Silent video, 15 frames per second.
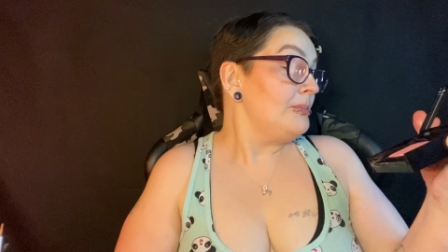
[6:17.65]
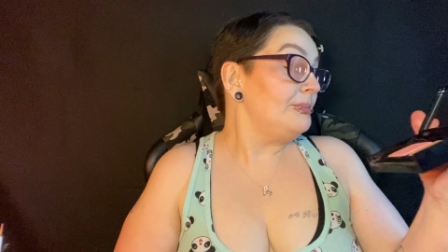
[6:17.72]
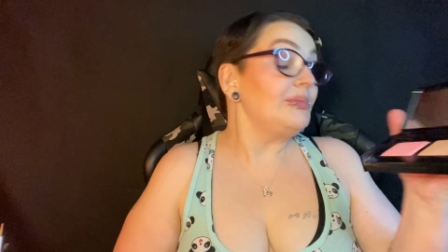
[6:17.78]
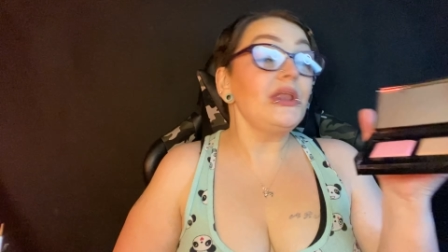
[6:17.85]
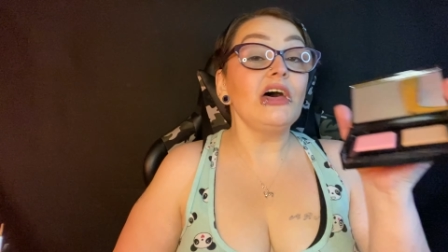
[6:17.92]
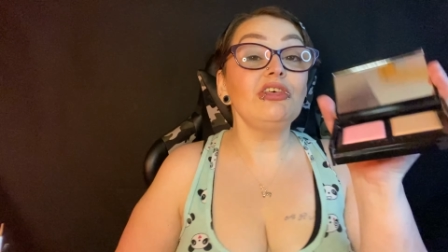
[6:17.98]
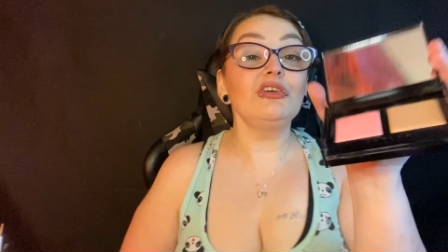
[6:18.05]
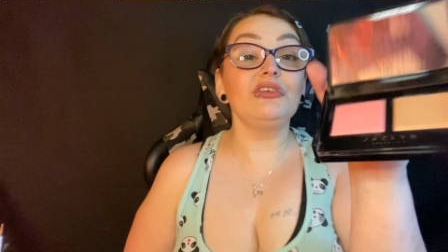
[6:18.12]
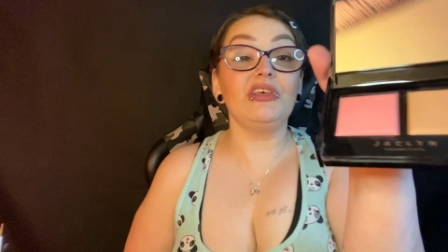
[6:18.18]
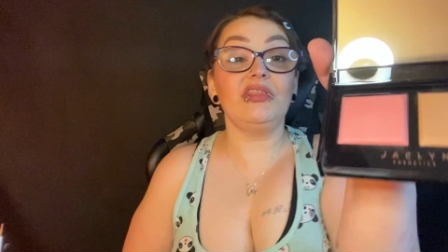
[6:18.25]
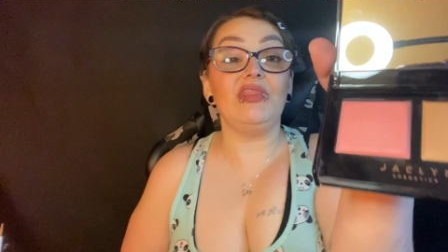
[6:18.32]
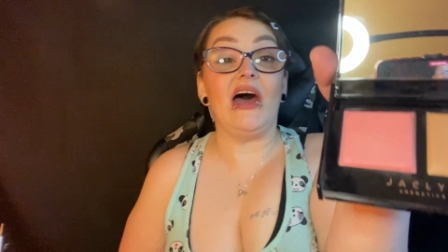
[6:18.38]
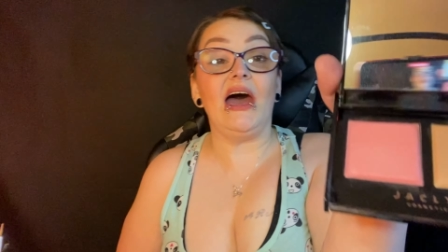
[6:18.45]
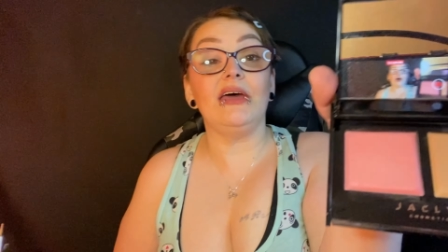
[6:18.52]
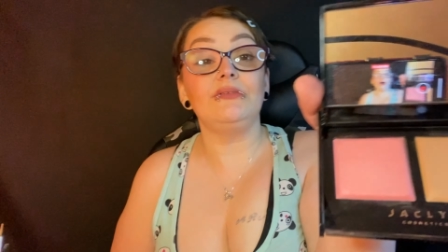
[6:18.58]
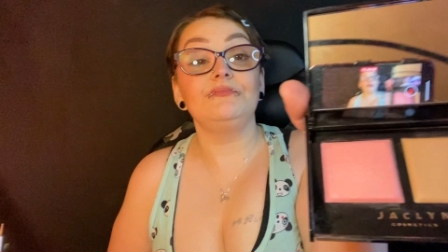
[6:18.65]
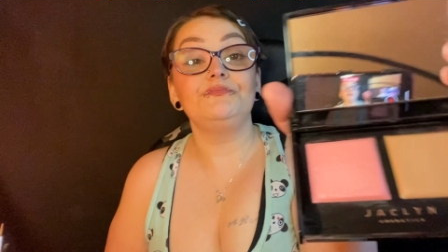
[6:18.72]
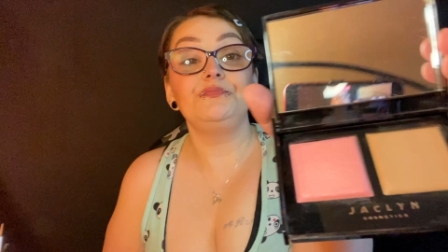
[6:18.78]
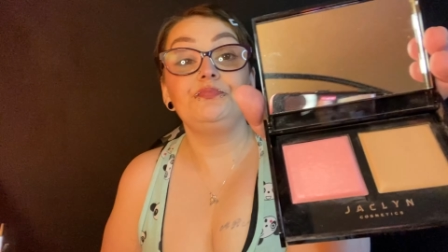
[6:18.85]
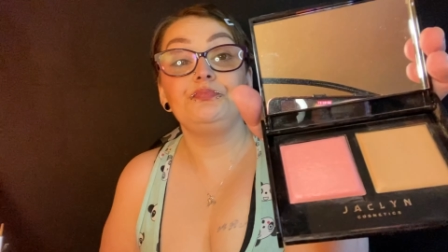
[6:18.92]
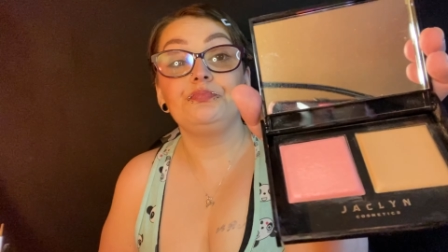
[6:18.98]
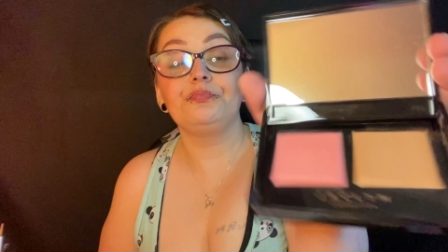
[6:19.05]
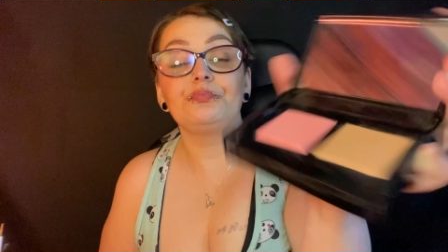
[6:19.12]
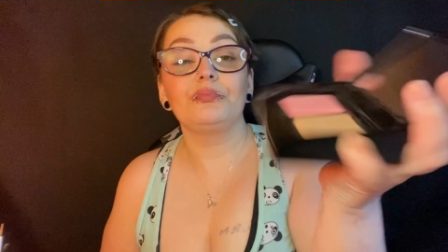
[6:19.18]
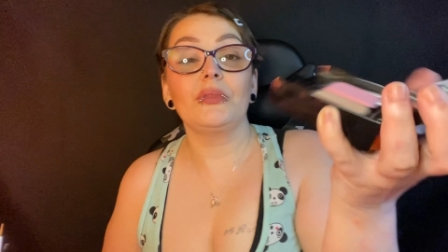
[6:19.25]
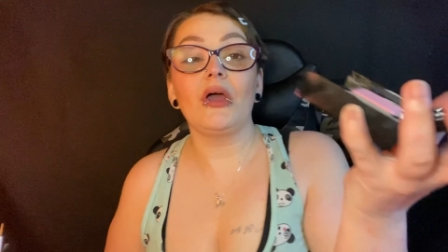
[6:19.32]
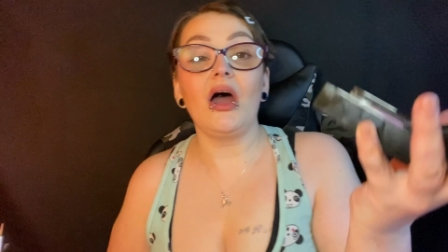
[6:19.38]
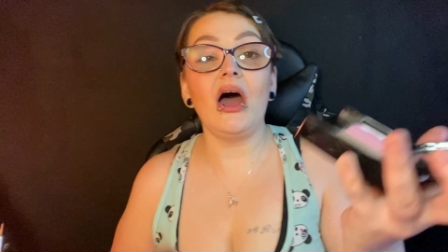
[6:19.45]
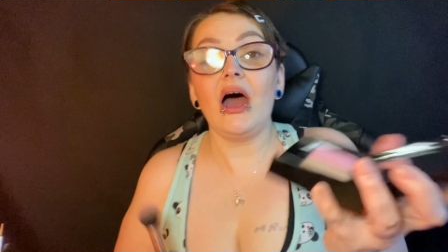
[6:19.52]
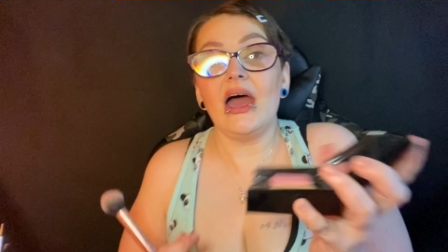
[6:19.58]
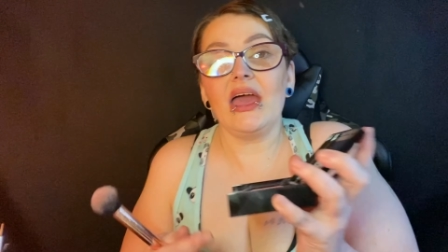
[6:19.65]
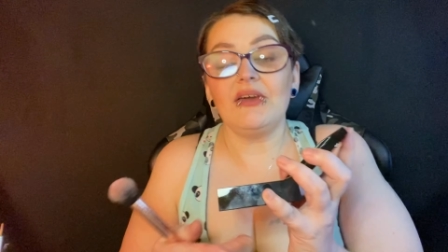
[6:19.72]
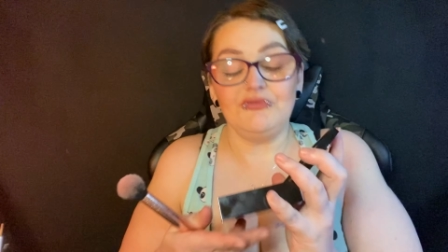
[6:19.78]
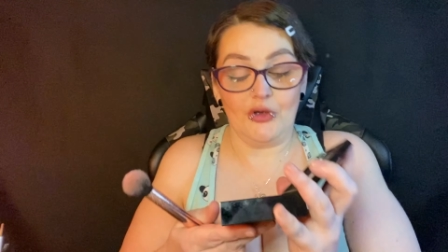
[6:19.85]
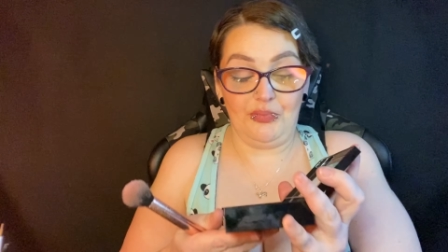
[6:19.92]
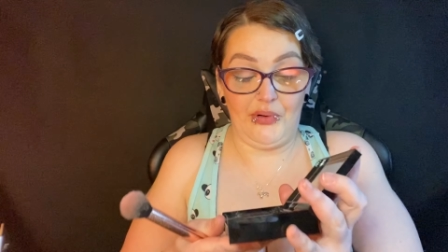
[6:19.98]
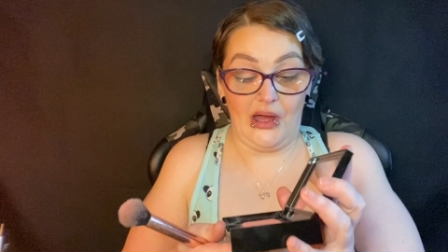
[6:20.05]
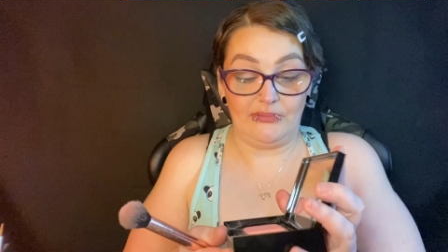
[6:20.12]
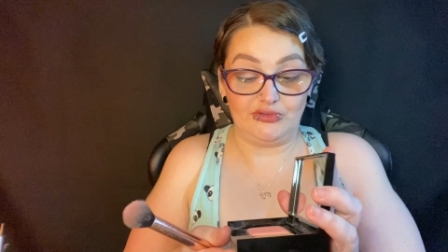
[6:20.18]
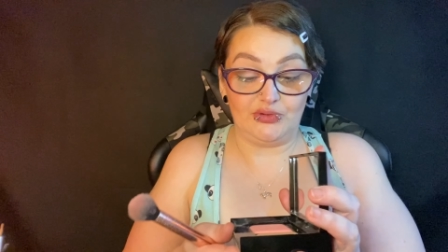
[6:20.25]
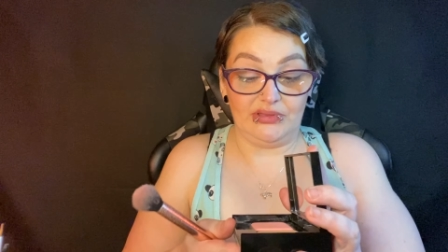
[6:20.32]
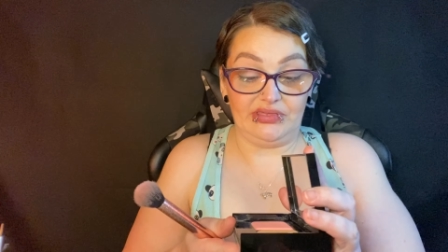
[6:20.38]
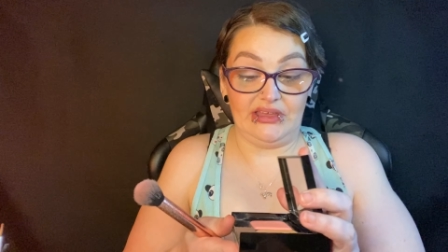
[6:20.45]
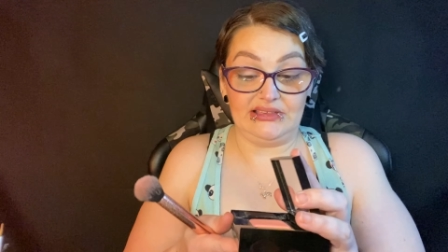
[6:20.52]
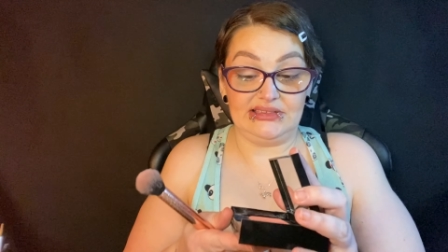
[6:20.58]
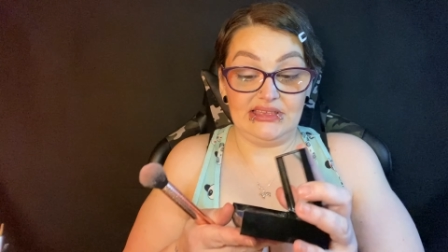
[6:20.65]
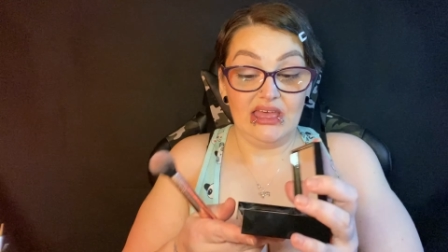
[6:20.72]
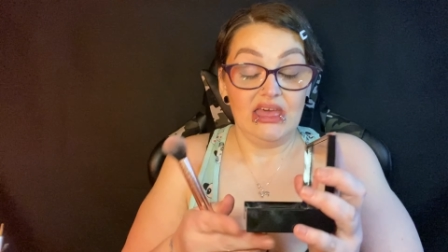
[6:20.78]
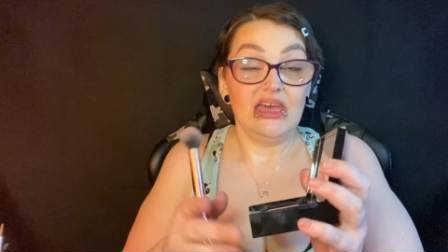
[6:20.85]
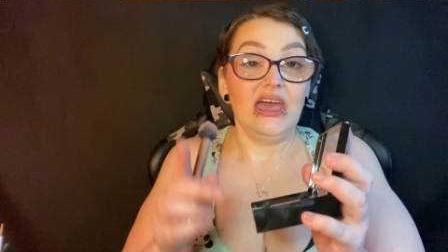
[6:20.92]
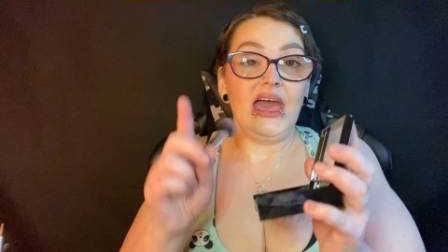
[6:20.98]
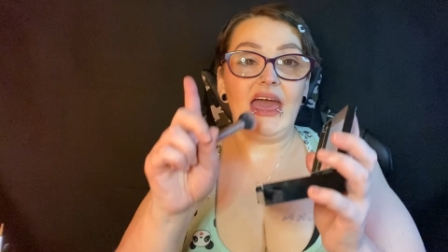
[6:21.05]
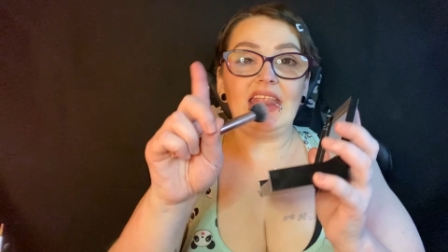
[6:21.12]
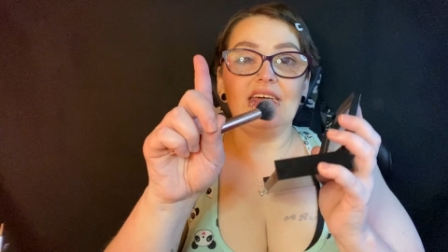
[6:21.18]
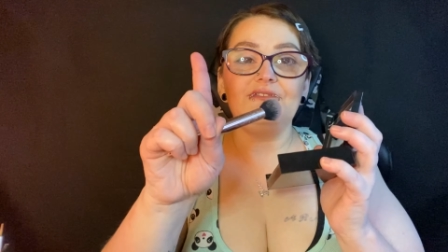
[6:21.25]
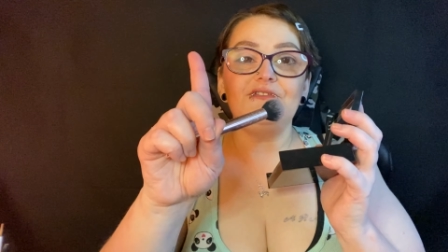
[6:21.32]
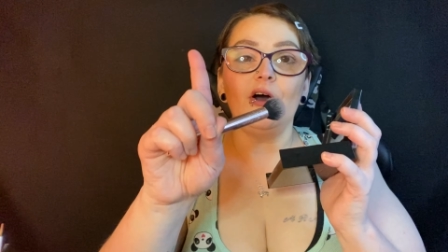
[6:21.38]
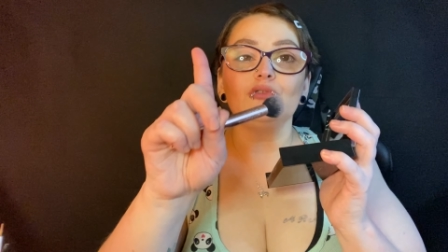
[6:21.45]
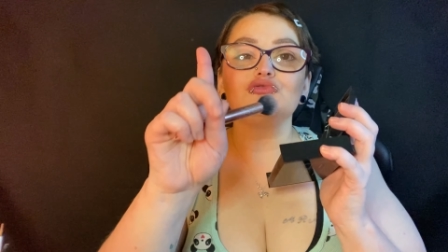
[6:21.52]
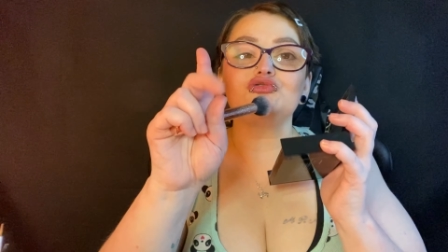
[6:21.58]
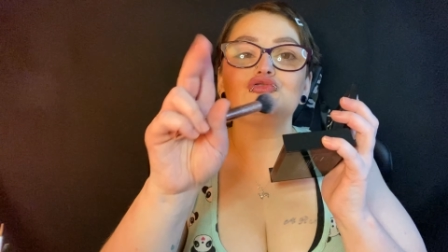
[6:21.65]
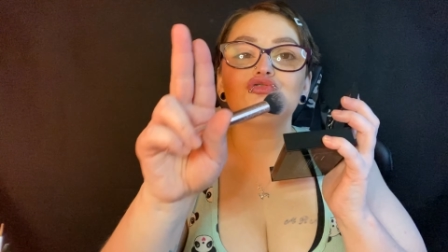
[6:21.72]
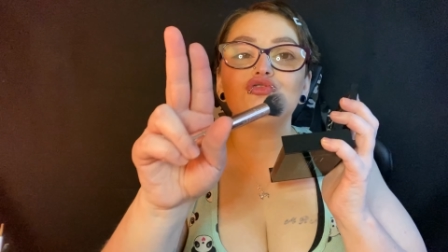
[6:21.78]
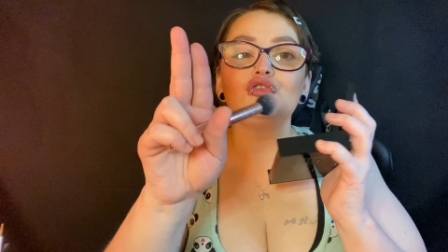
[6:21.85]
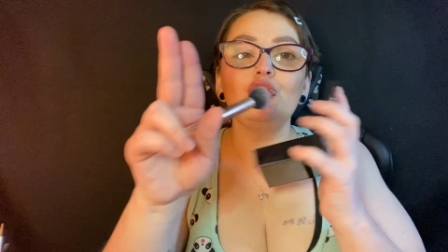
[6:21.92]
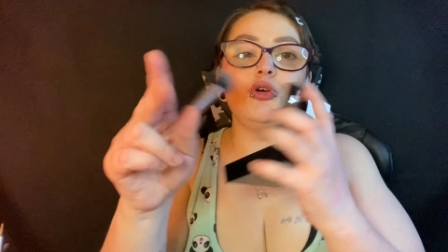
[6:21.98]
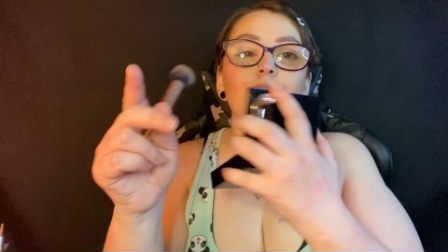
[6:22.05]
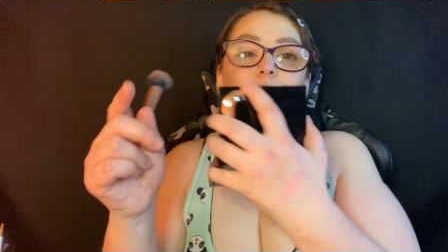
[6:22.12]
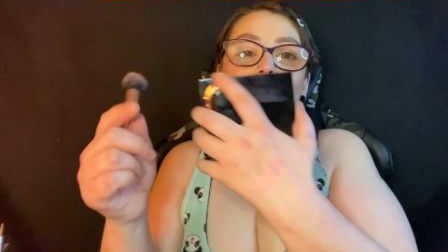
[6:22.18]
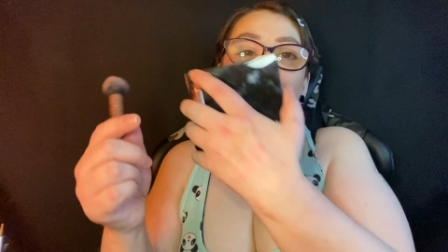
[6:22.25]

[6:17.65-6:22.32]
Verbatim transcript: But other than that, I have no problems with this. And it felt super